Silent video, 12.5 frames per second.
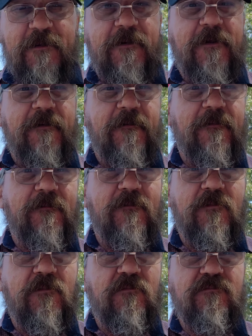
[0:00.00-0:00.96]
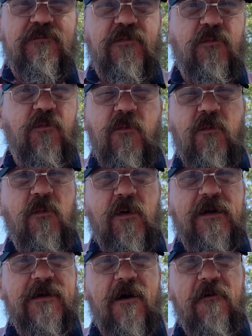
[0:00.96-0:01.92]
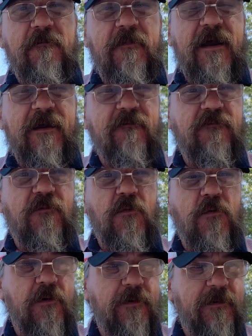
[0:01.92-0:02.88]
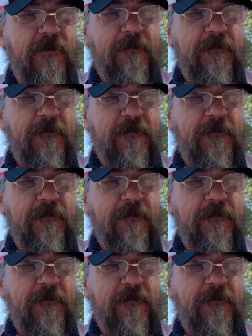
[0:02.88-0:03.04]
uh, we talked back and forth.